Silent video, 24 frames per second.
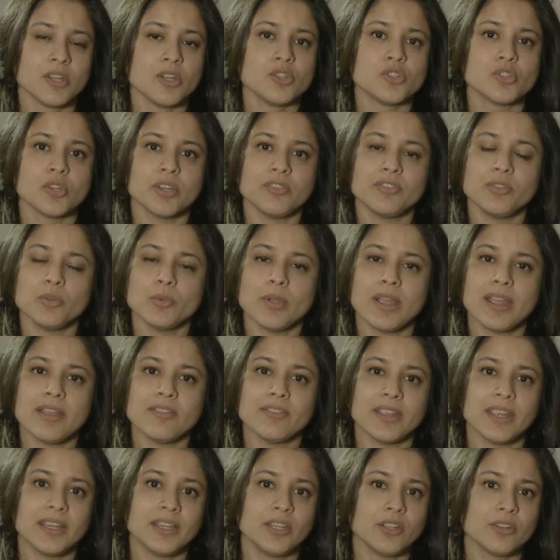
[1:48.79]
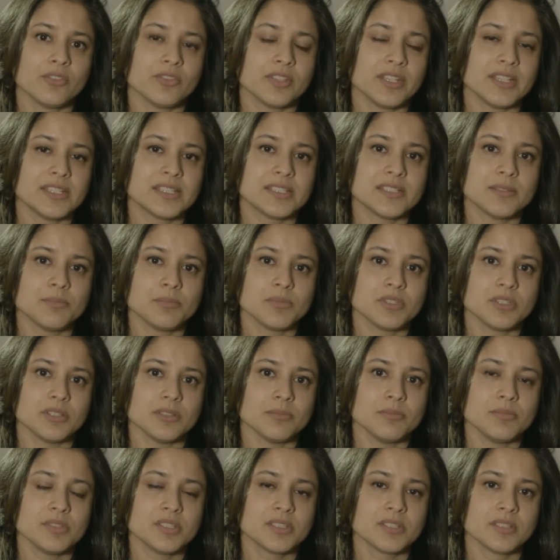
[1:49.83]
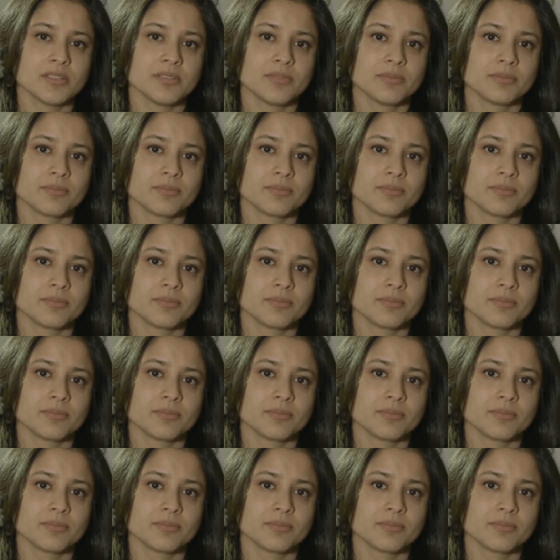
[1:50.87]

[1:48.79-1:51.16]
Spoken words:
So if you have any of these symptoms,